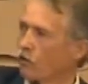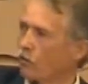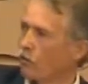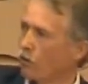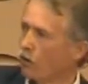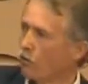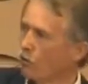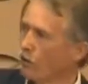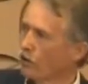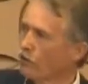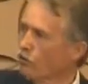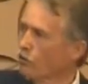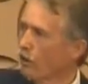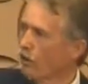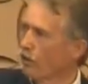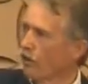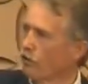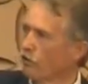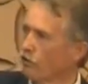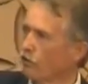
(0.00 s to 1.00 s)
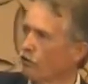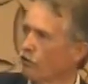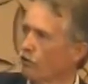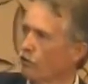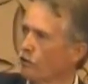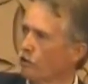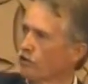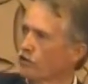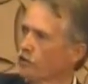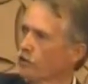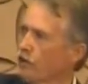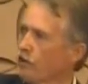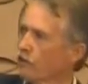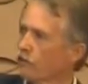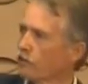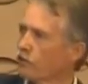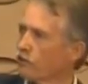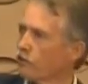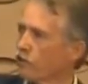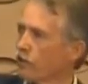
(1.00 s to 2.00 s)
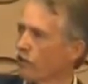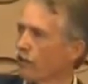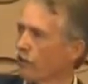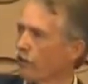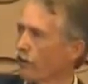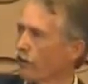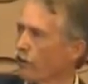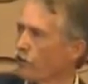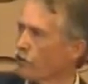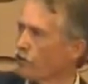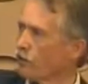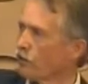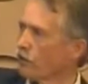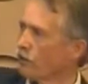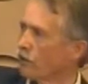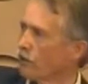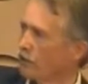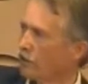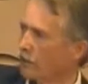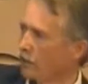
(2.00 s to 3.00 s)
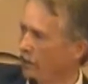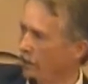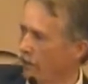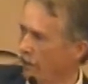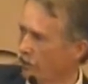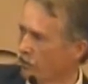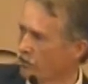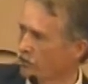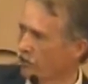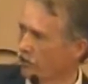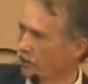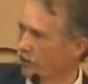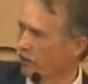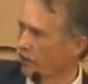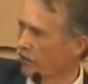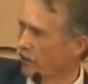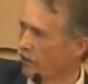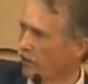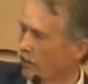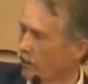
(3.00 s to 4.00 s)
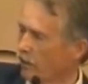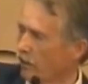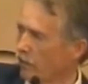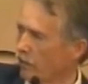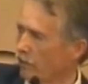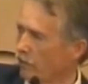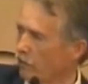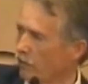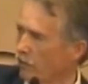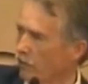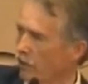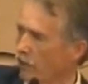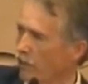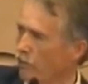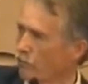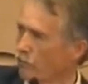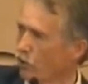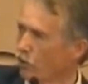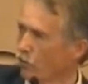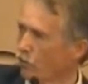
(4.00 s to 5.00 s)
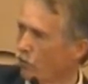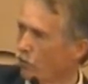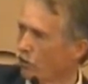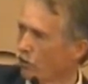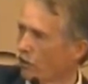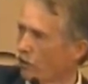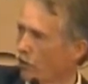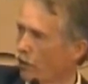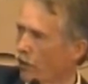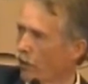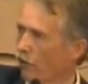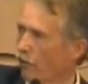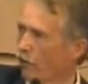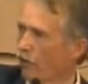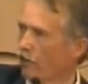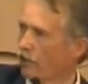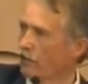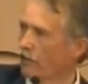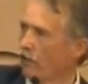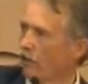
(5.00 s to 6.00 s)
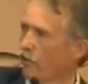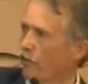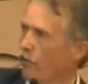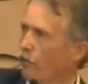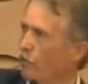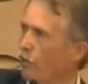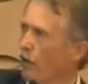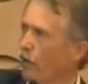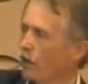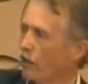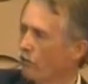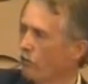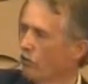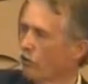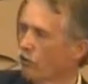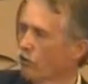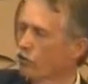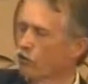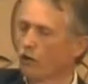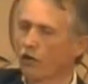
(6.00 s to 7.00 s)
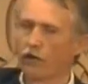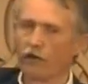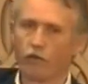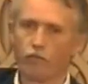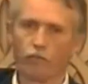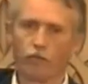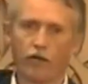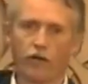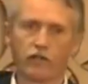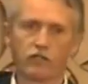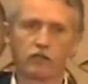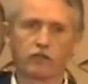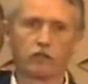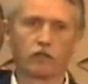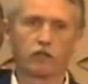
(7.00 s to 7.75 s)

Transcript: What we try to do when we size cogeneration is the light purple area down in the bottom. We're trying to base